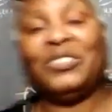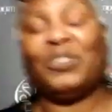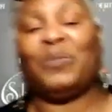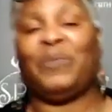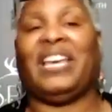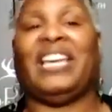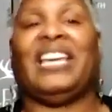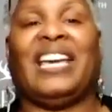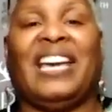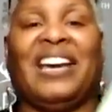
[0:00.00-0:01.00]
for being
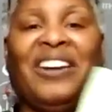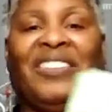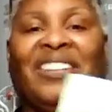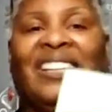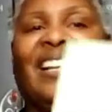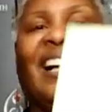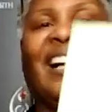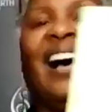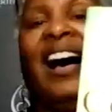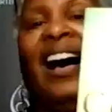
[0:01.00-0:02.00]
here.
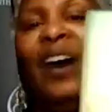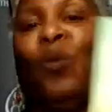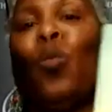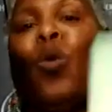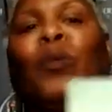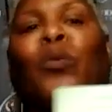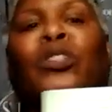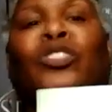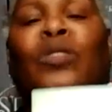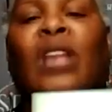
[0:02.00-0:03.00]
What
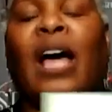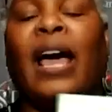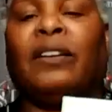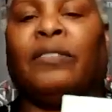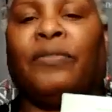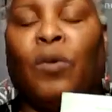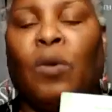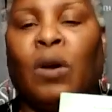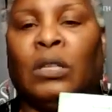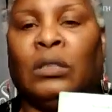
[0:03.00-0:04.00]
would you like
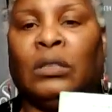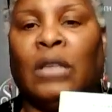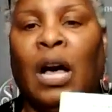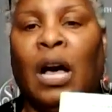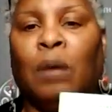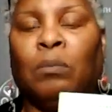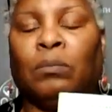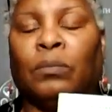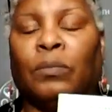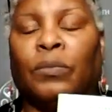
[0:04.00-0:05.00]
for
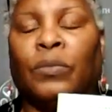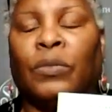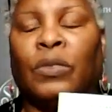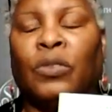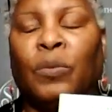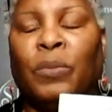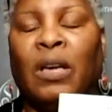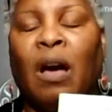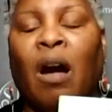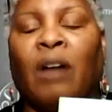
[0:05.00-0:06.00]
to
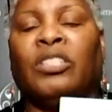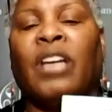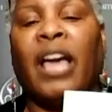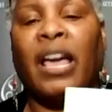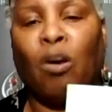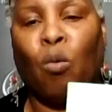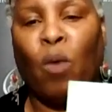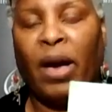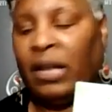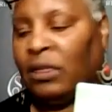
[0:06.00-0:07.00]
be our
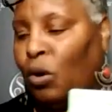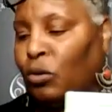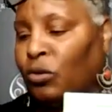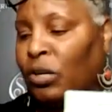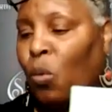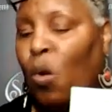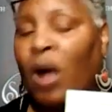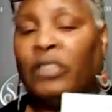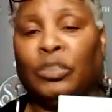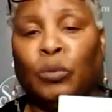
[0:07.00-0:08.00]
takeaway? Those that are
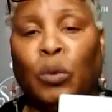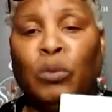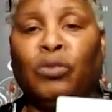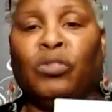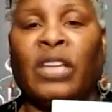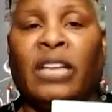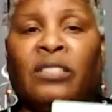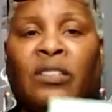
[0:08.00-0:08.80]
watching, what would you say to